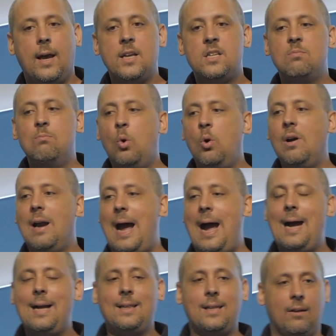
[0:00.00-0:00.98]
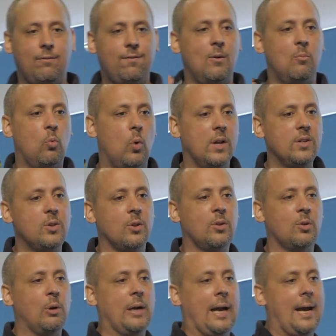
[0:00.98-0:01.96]
is more active from 1 to
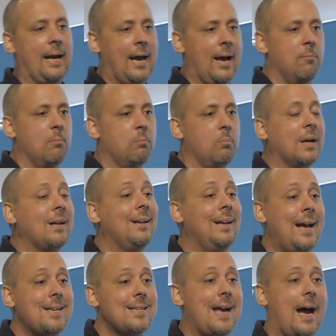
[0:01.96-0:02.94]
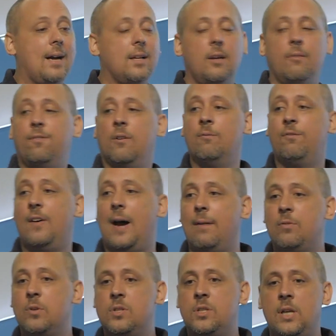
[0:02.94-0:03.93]
3 a.m., but less active from
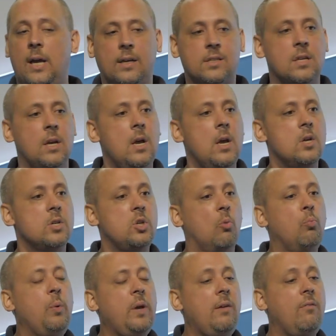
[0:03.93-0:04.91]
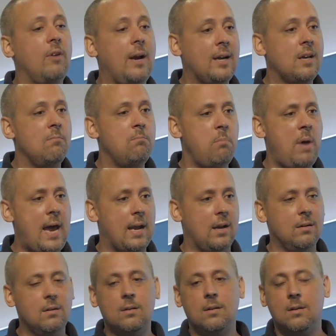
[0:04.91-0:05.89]
5 to 6. So we
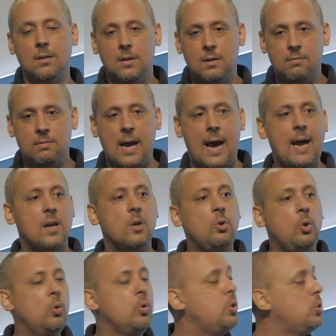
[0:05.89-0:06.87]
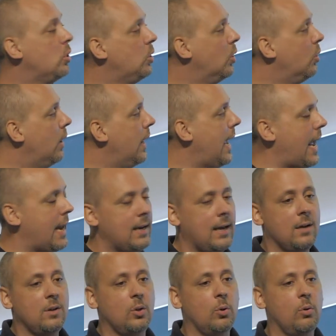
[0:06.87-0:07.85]
recommend that you should go ahead
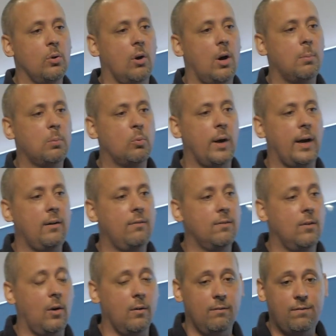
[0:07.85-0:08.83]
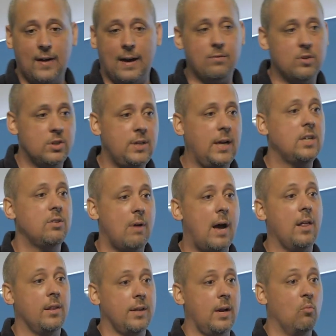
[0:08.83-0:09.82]
and do your upgrade on 5 to 6
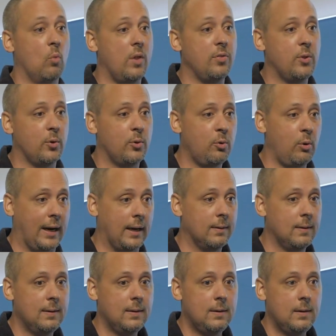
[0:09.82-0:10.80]
rather than 1 to 3.